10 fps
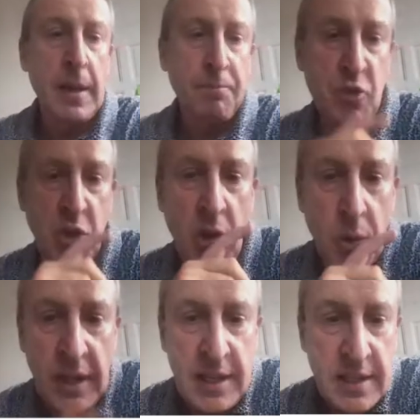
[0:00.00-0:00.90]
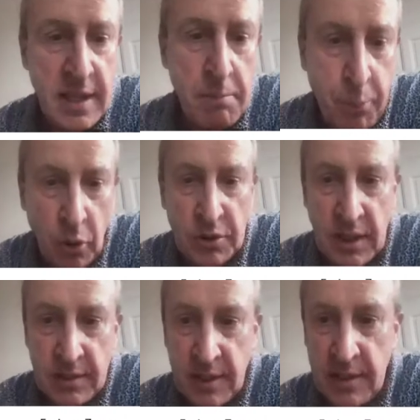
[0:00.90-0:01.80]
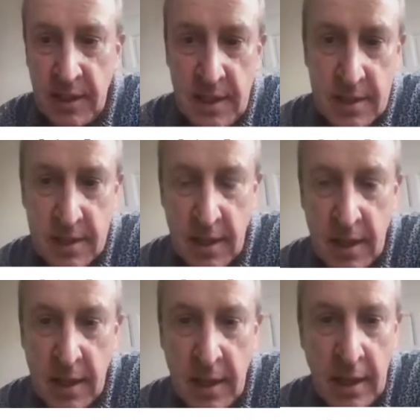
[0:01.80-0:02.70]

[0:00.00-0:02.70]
So it is important in this, uh,